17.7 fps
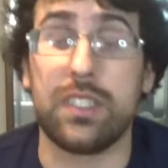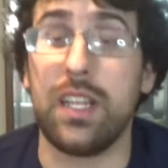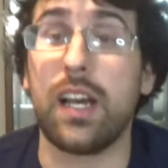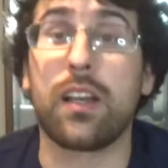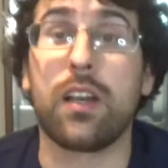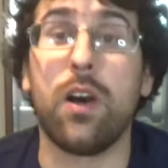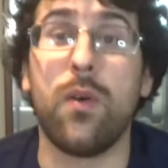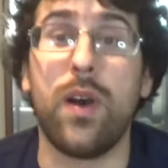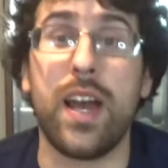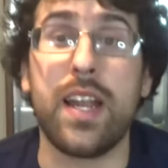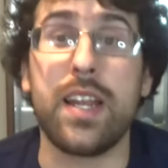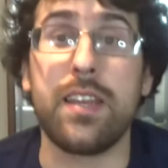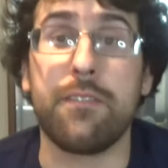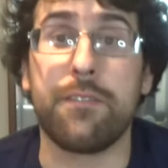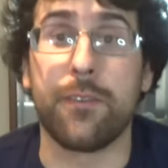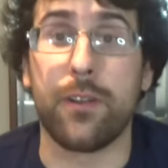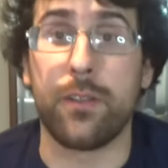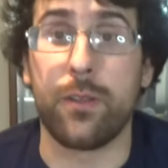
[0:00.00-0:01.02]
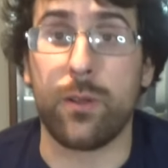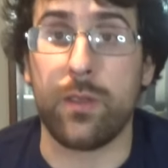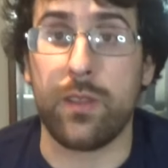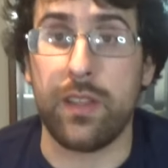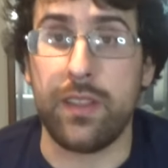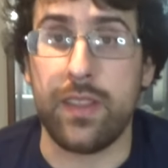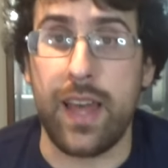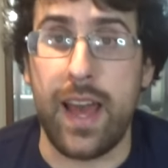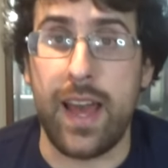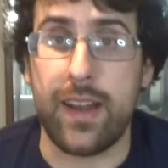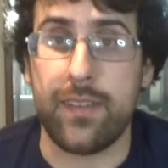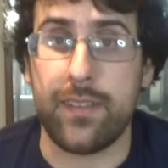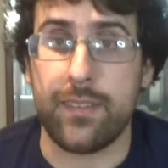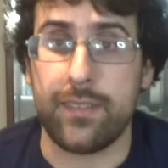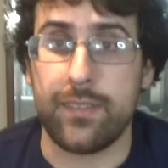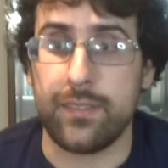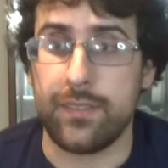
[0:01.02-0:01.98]
not go any further than that.
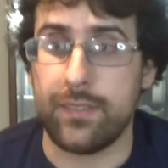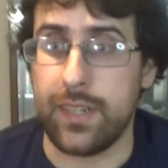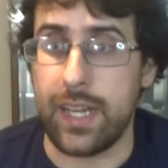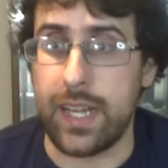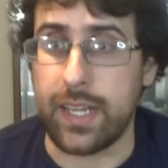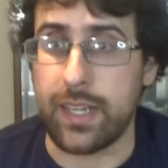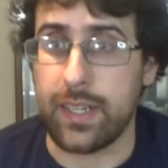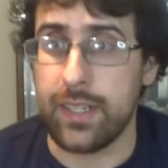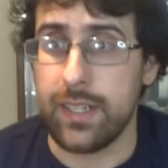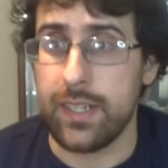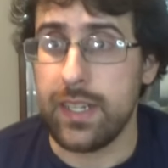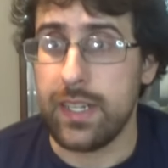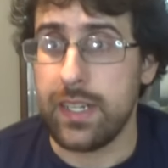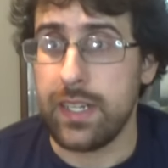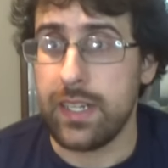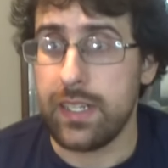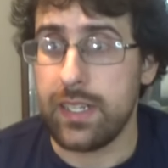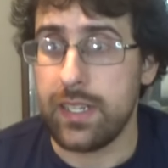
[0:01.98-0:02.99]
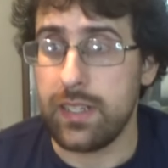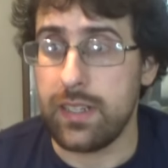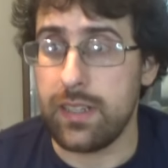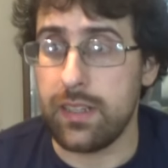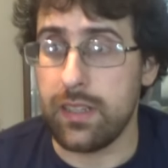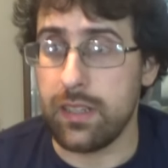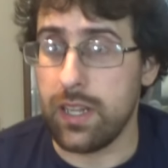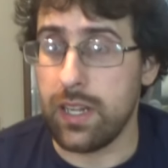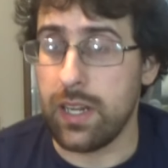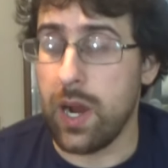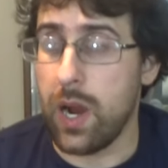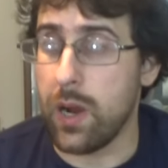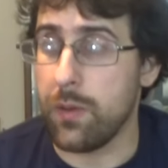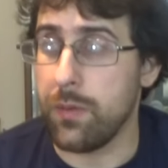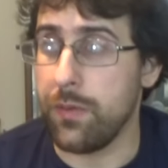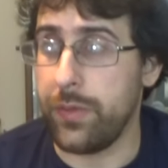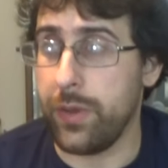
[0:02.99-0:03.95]
Like there
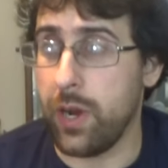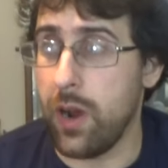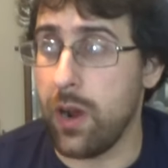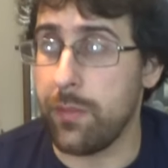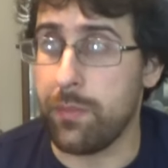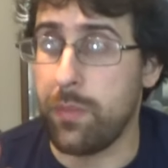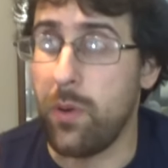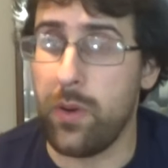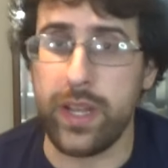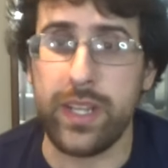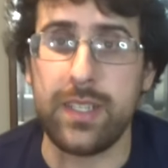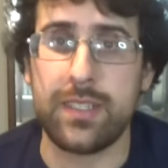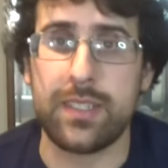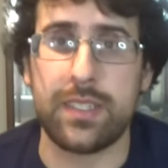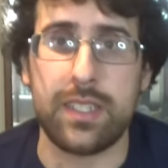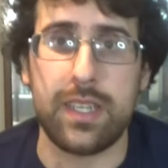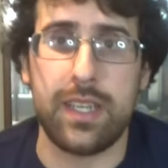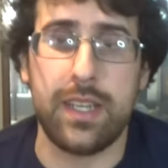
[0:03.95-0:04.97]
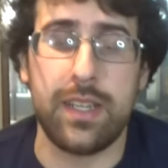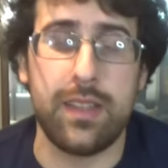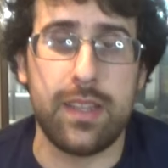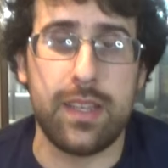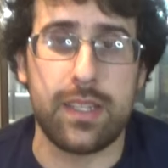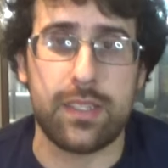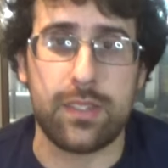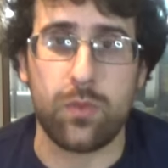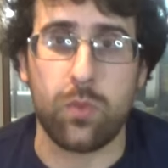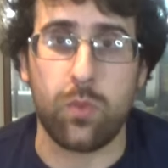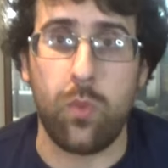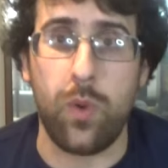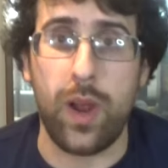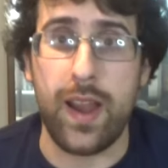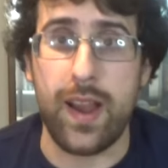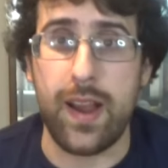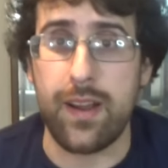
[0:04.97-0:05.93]
are there are points in this
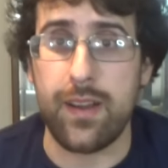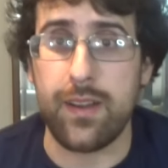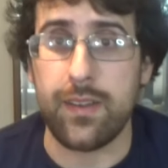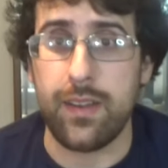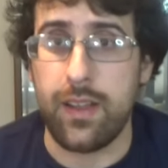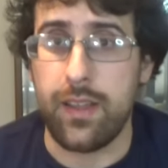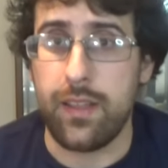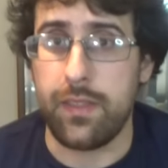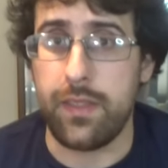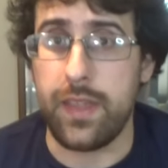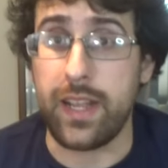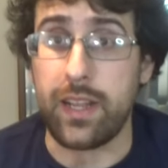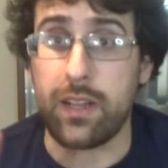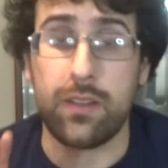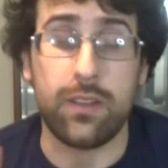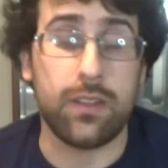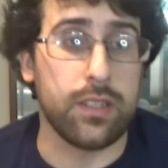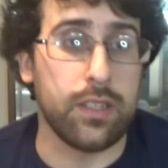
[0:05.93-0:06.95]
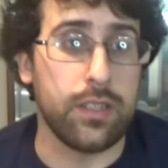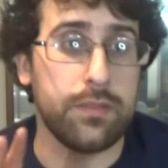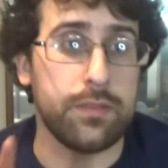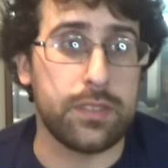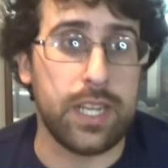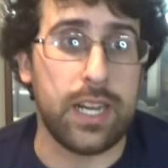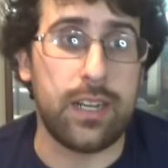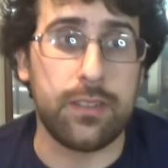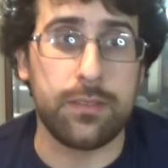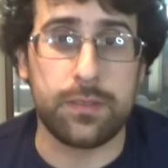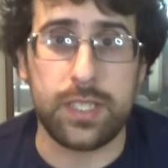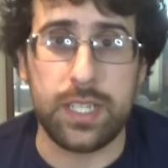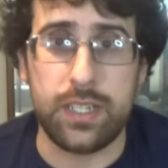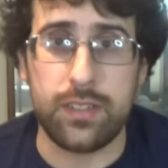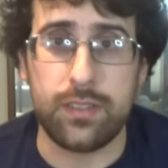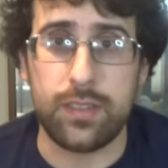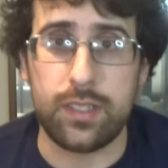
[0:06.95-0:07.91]
where they could have delved
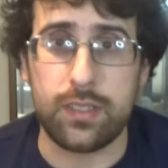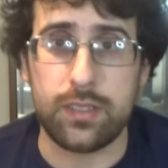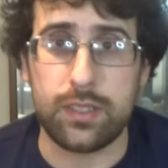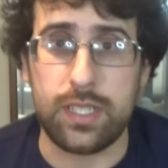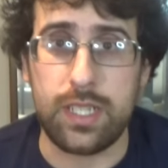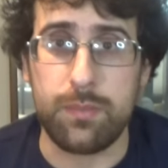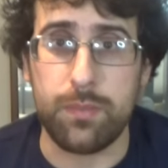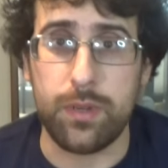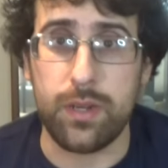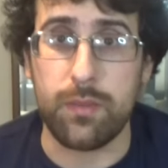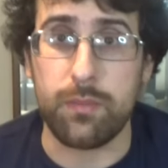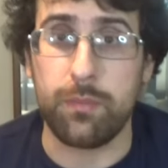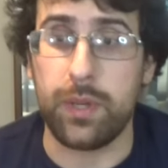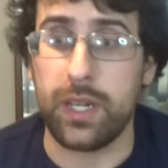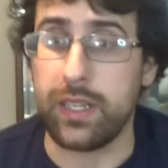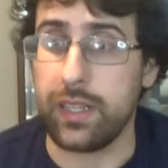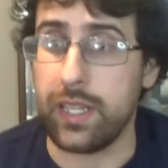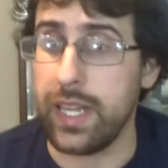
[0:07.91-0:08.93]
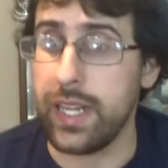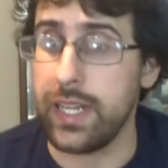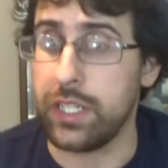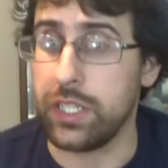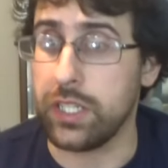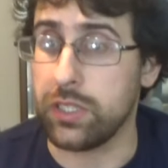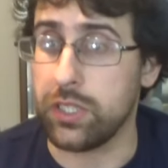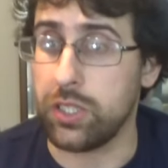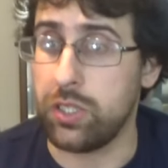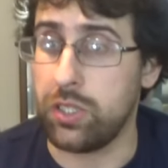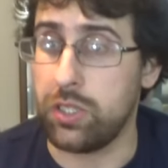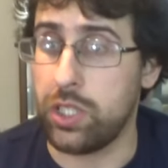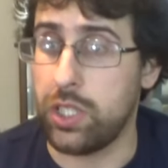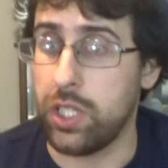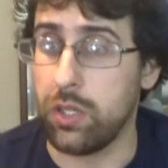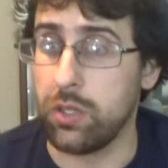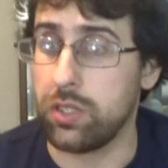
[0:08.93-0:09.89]
in a little deeper, but they just
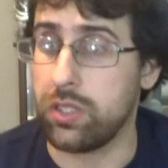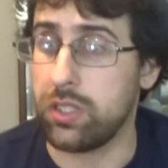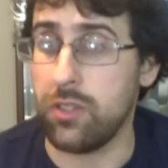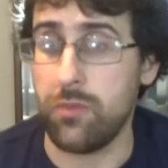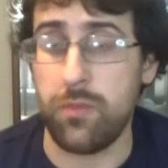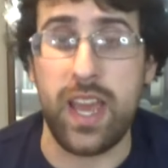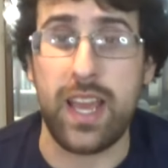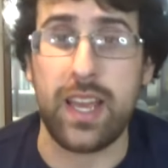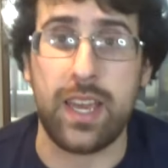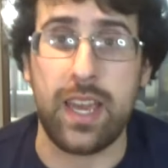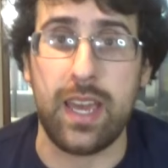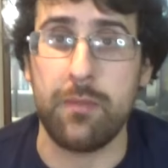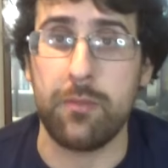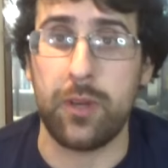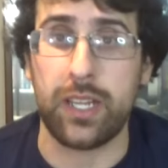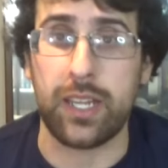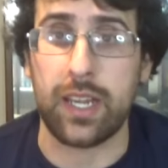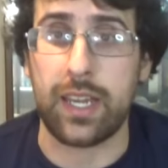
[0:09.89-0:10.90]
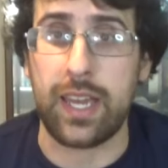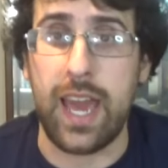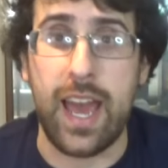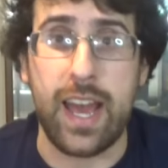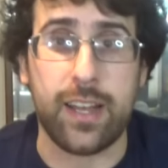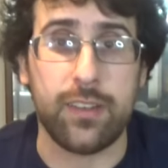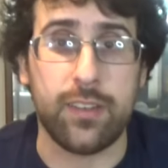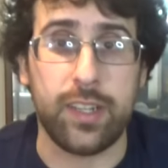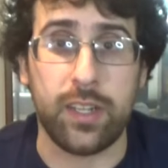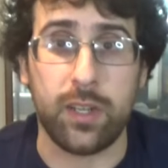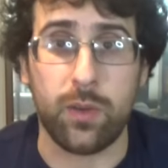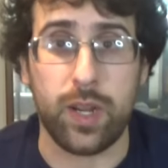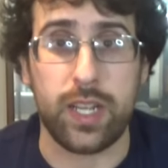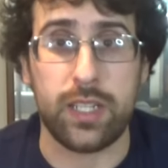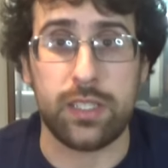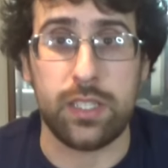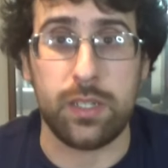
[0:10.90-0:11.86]
chose to make him like a cackling
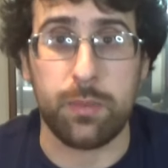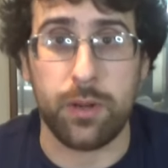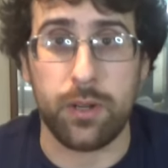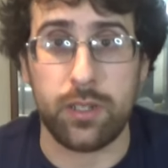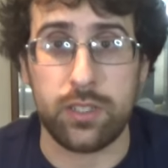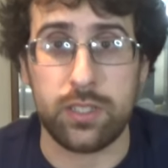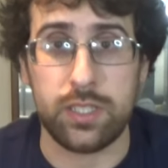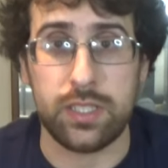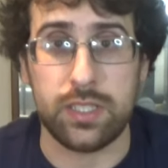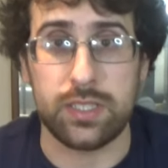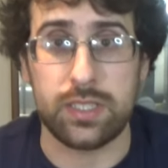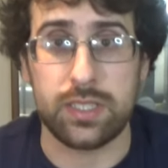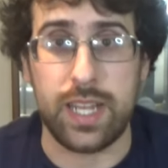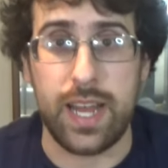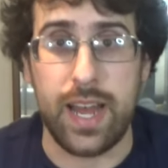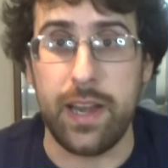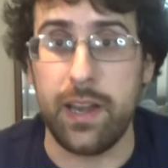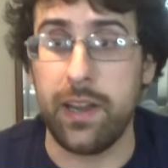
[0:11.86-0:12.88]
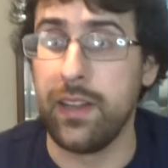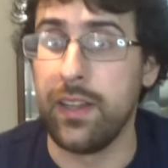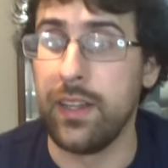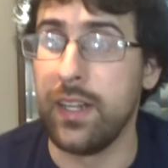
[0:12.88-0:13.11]
crazy person instead.